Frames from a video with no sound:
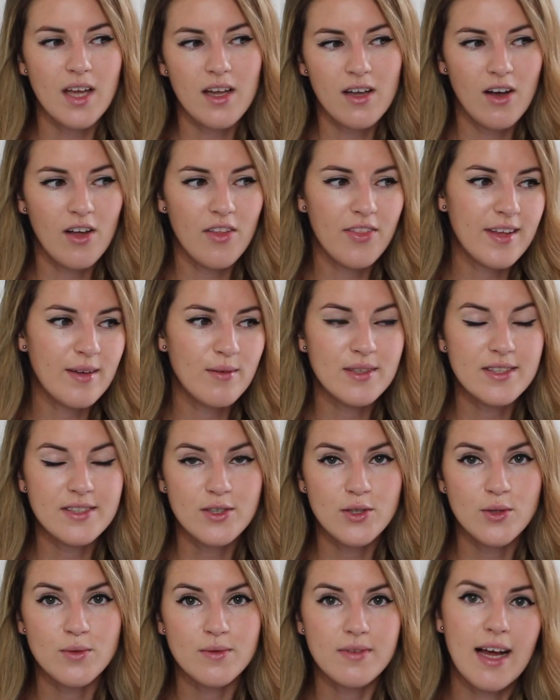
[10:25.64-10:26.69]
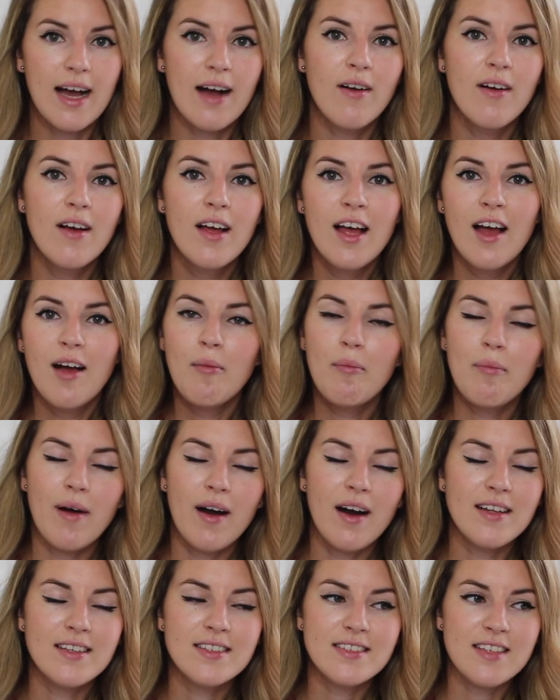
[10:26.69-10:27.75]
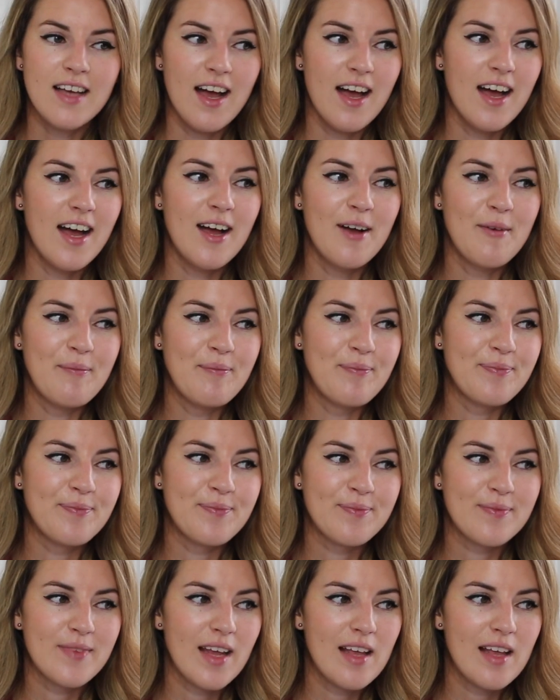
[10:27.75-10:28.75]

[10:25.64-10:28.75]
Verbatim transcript: I can't think of what it's called now, but um,